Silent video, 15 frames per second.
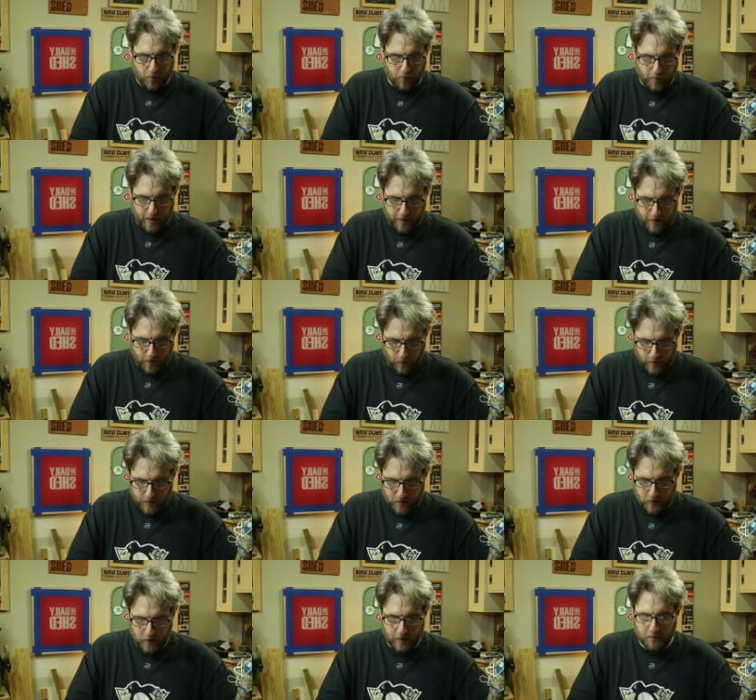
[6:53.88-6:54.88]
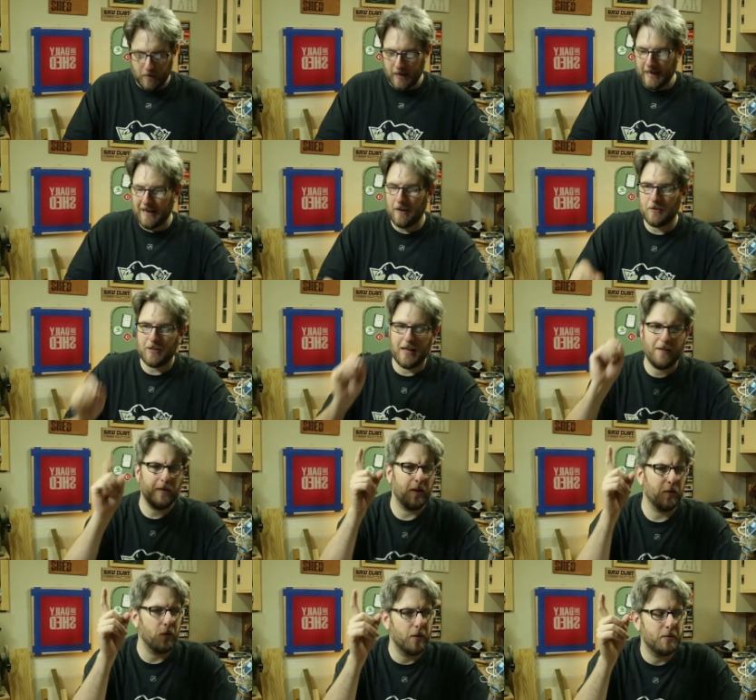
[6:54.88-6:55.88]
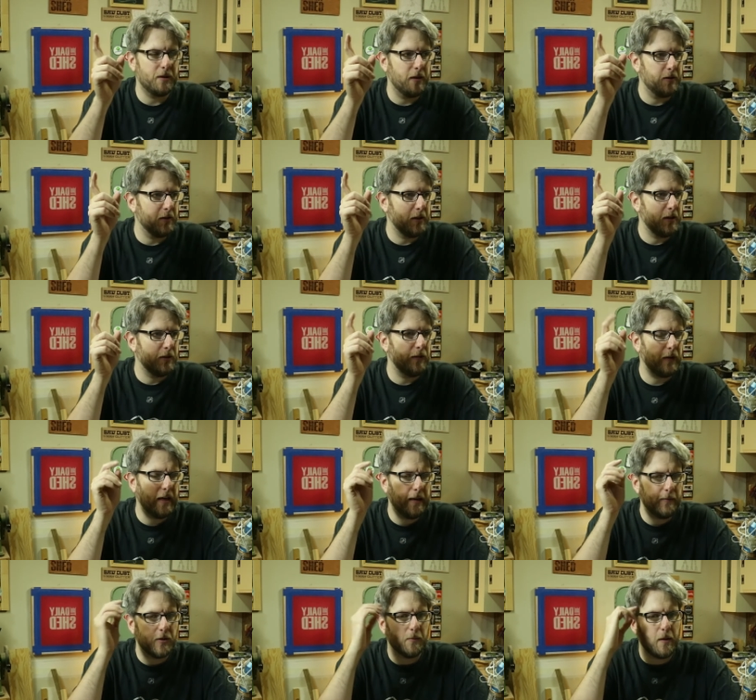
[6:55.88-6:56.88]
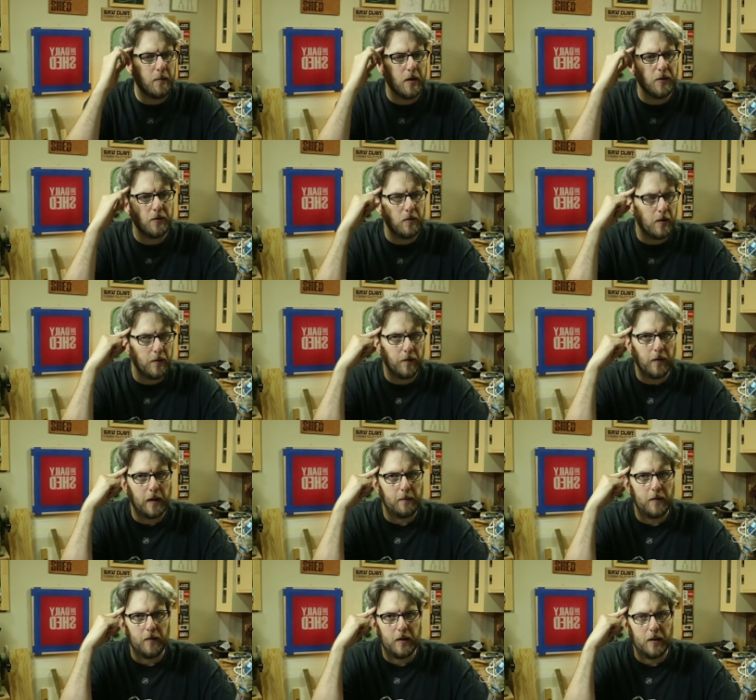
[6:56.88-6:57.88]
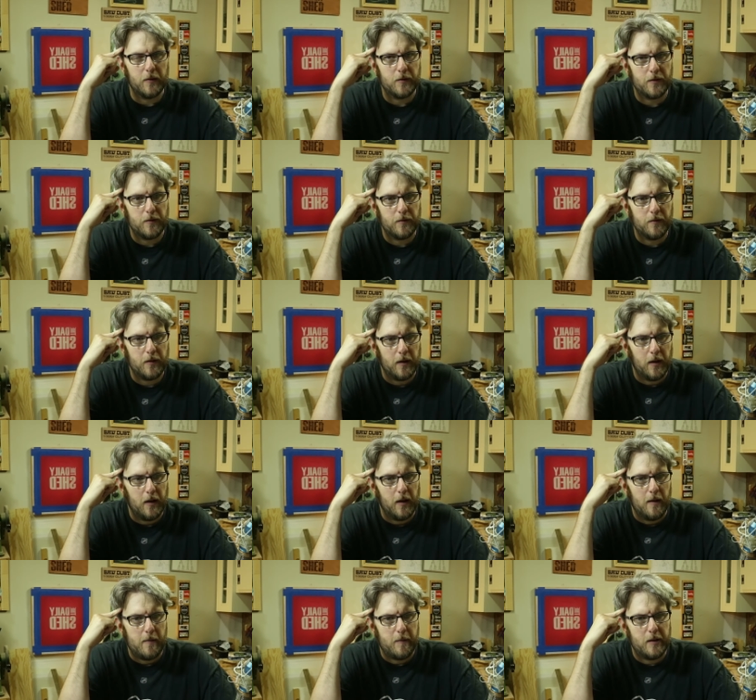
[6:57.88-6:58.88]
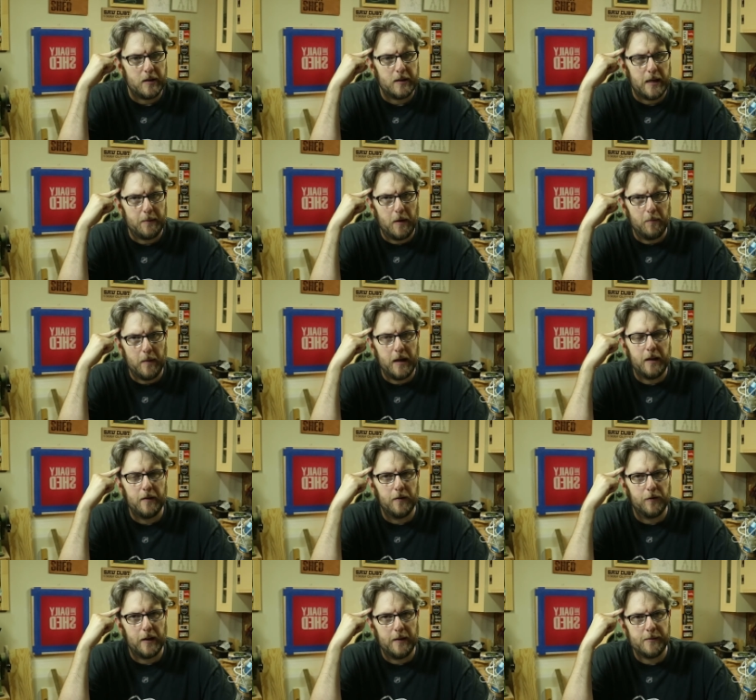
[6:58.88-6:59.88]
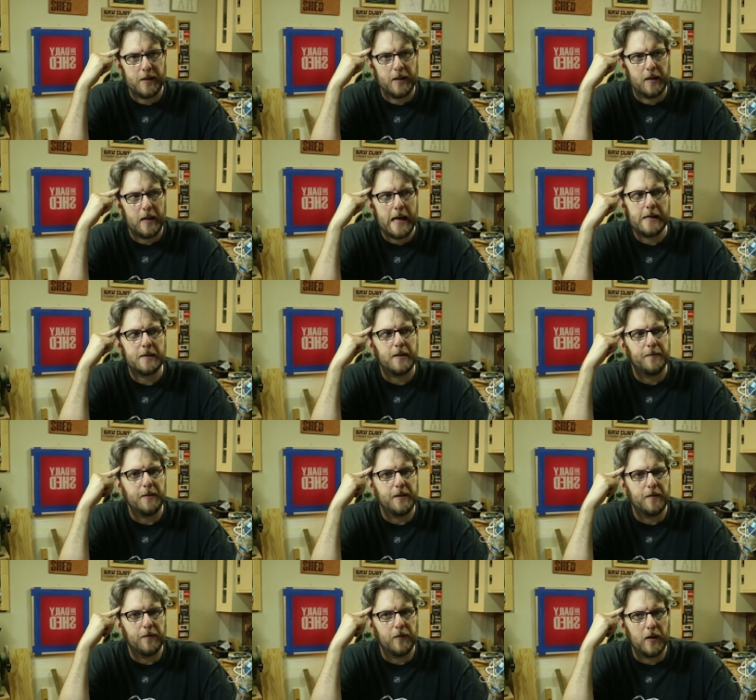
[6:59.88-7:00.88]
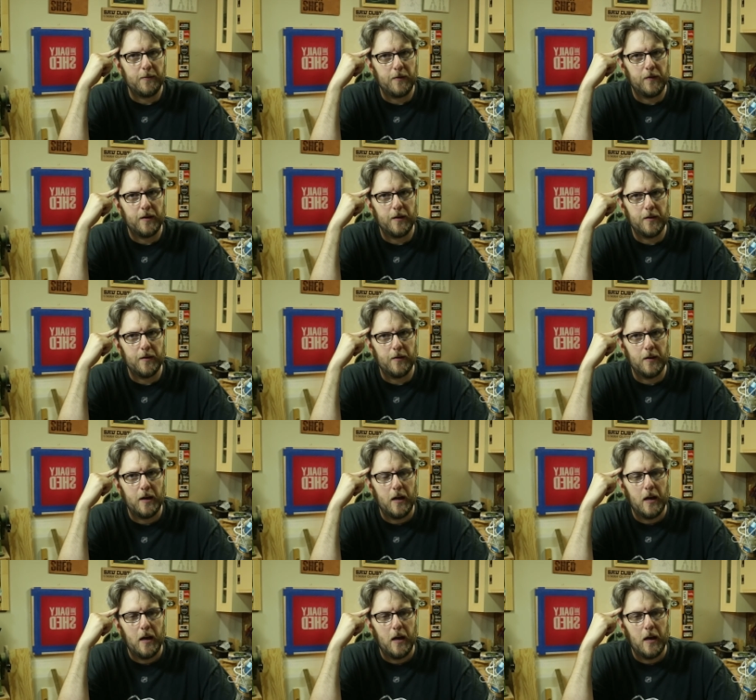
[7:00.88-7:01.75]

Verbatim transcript: Beth original in my house. I have another one upstairs that needs framed, so maybe I'll do another framing video soon. Maybe this time I'll make the frames. I think last time I did a framing video,